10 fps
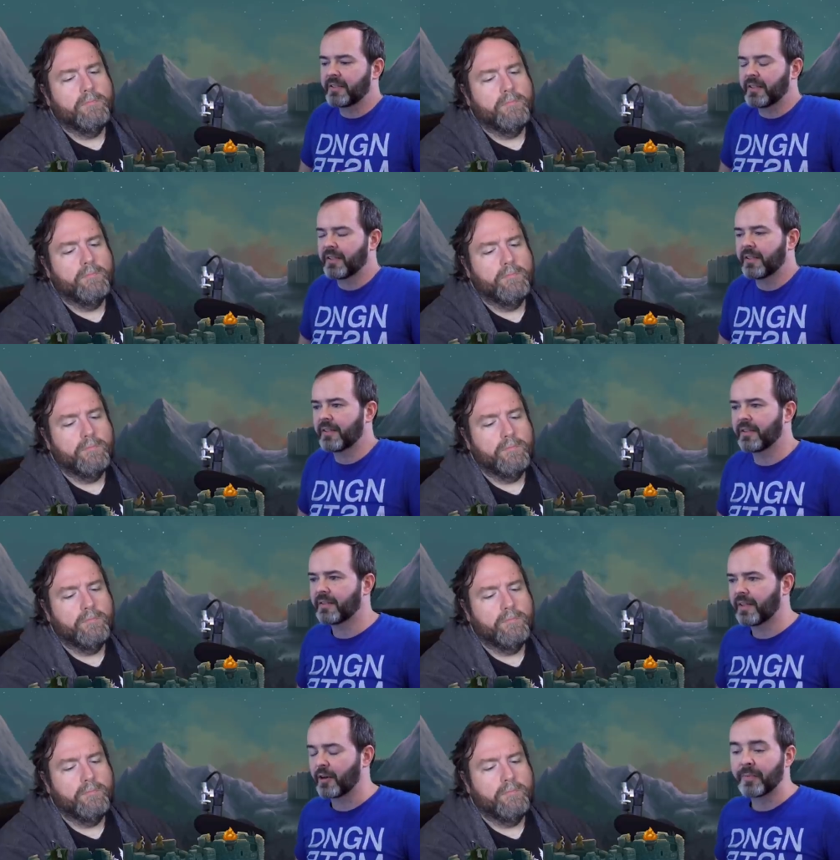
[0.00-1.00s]
Speaker 1: uh,
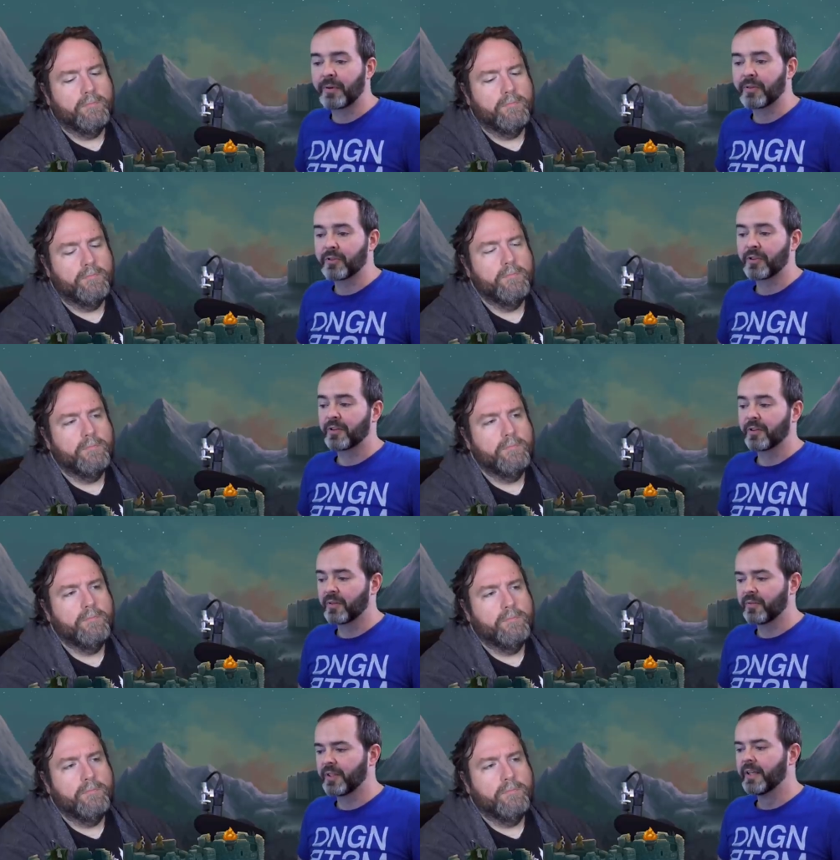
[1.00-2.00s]
that are
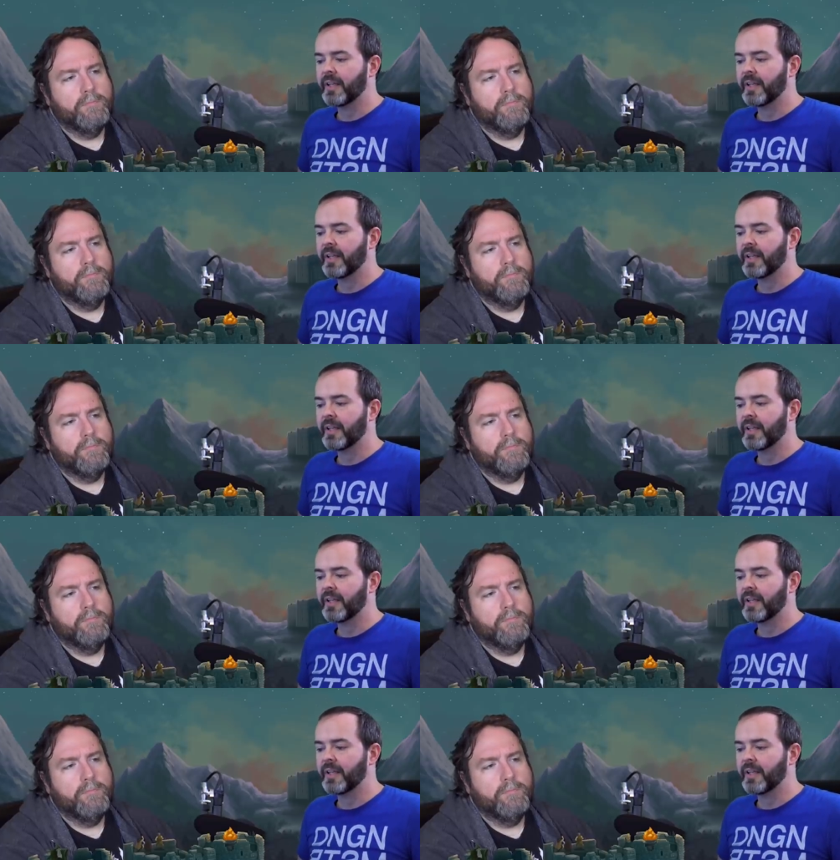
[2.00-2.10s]
preserved.